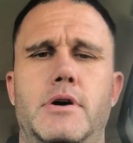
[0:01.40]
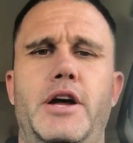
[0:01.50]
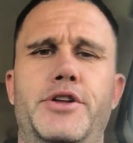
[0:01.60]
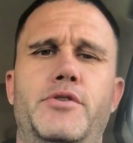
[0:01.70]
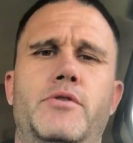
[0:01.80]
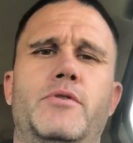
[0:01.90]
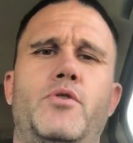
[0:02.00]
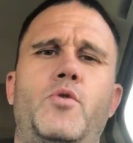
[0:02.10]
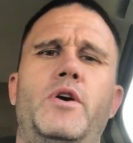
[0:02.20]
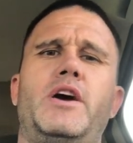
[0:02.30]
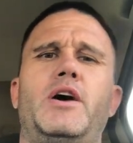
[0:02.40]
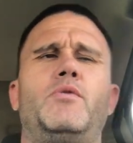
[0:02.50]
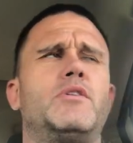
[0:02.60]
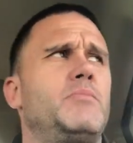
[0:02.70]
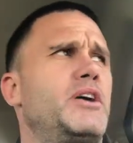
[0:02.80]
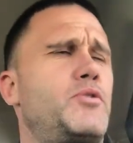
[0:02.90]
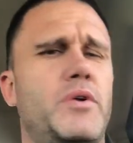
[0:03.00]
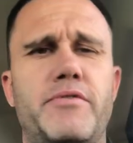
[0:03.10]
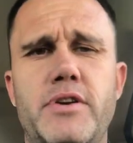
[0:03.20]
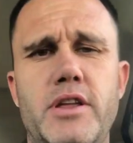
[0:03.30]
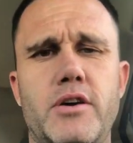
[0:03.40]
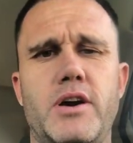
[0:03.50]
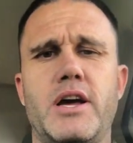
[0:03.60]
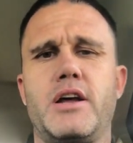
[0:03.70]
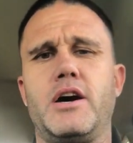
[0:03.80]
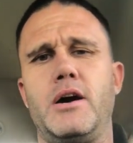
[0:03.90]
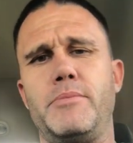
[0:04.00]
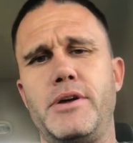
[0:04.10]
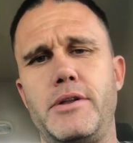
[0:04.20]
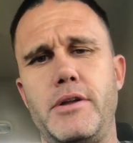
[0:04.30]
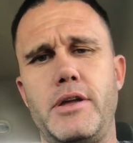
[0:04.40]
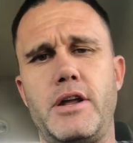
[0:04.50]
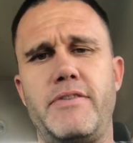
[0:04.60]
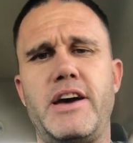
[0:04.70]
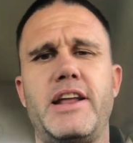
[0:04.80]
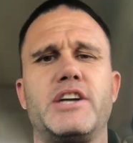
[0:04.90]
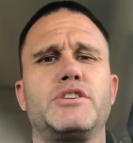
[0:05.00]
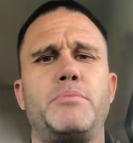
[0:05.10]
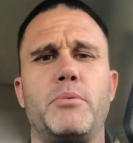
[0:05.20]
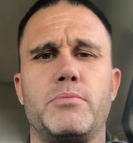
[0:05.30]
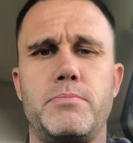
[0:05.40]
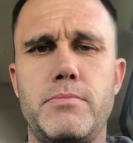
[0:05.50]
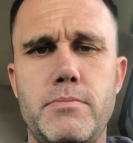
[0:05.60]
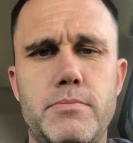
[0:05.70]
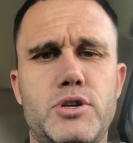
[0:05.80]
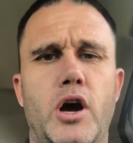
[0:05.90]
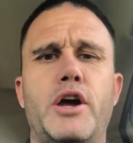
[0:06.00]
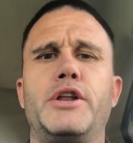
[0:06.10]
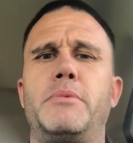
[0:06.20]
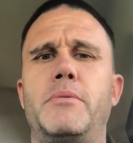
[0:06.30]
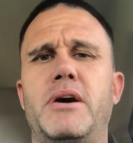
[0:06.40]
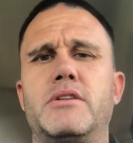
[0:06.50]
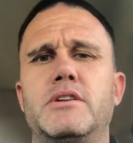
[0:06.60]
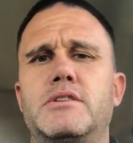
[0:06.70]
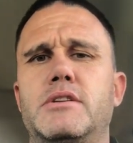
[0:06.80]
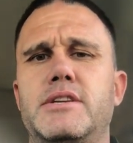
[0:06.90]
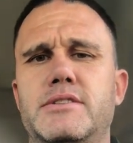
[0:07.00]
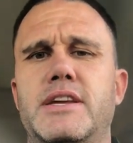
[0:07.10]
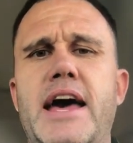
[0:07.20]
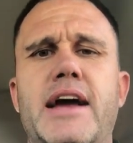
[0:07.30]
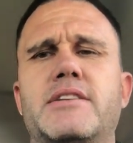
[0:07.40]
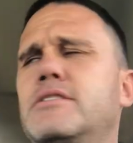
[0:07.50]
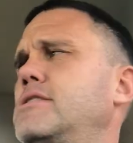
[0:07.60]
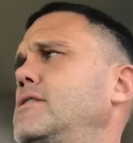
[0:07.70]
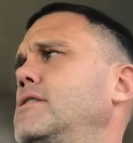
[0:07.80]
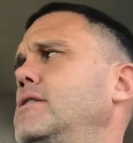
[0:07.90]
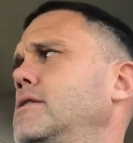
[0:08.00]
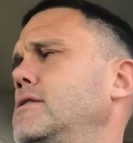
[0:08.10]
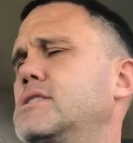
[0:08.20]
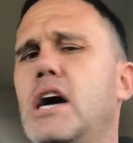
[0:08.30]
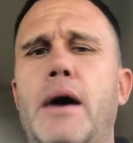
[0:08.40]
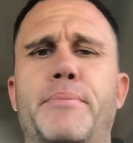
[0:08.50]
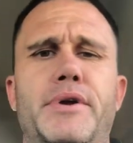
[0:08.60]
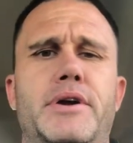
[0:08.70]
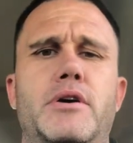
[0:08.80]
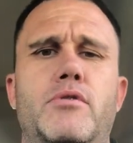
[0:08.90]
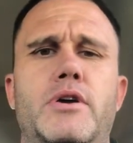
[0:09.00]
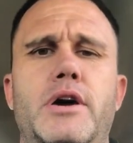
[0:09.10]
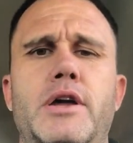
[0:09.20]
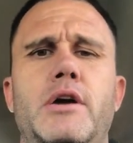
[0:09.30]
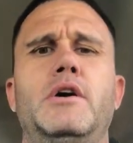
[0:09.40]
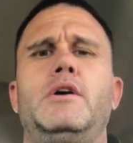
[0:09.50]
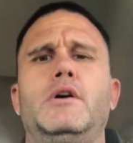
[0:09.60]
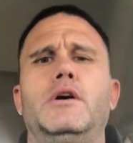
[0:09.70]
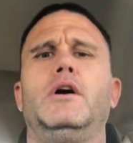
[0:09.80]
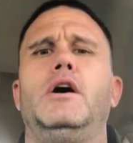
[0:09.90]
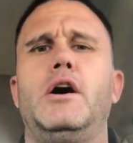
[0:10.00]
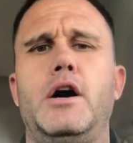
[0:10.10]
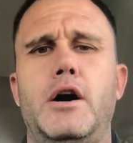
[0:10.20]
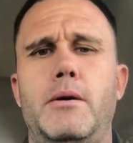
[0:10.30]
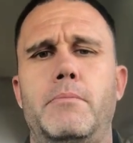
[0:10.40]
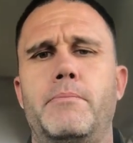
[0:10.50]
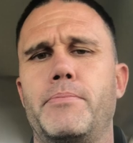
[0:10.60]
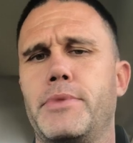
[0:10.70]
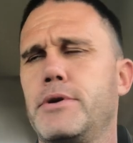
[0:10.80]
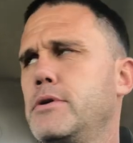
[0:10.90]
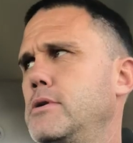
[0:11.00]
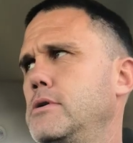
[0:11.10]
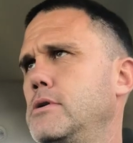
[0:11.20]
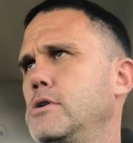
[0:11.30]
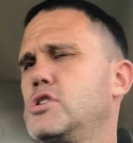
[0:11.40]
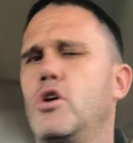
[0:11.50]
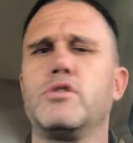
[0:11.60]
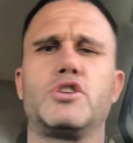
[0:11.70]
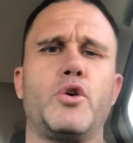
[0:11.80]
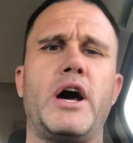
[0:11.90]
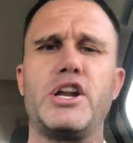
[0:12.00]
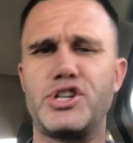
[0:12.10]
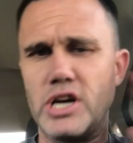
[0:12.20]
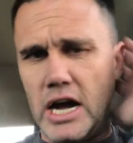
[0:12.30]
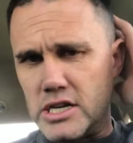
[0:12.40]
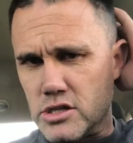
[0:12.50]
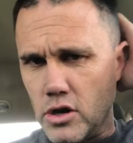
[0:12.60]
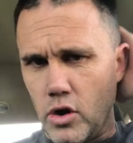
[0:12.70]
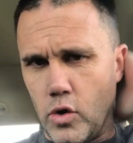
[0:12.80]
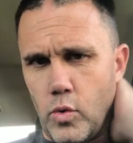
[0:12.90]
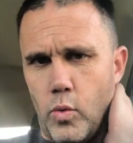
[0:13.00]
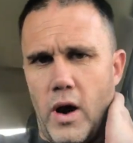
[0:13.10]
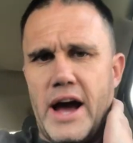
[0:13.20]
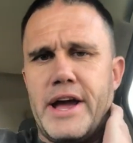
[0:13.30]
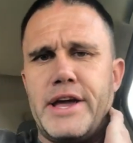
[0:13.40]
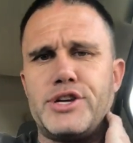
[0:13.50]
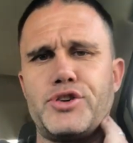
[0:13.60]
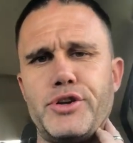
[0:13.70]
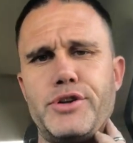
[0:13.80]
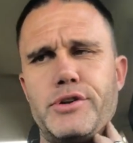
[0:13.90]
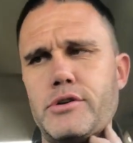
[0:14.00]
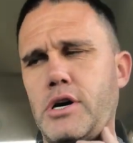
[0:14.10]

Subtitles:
How you doing? Real quick, I wanted to make a quick video. I got a comment, and I've had actually people talking to me about this exact topic. Okay, so and so got a shot, so why shouldn't